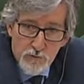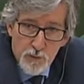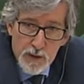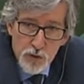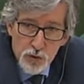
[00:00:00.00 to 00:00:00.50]

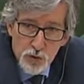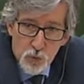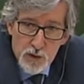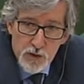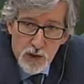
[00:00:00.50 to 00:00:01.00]

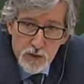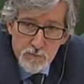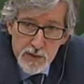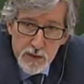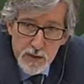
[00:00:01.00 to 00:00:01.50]
information will
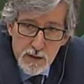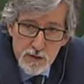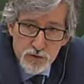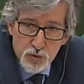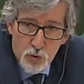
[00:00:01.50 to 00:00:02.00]
not
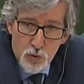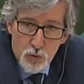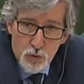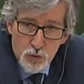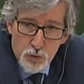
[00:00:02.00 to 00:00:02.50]
be
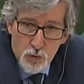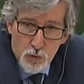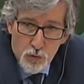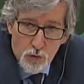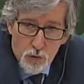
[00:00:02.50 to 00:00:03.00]
sold
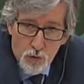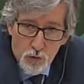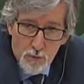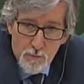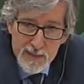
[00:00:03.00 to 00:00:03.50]

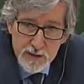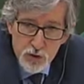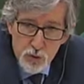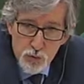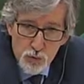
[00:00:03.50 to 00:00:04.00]
or
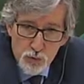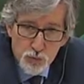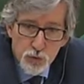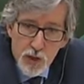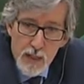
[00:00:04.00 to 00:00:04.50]

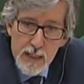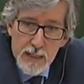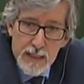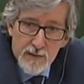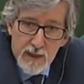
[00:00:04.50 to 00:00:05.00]
misused,
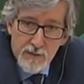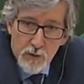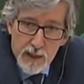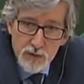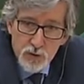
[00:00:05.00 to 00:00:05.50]
and that
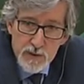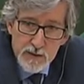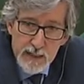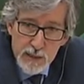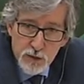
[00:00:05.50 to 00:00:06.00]
there has to be
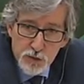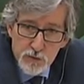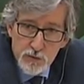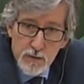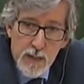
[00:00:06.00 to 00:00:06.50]

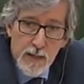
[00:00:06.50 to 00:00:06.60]
sanctions.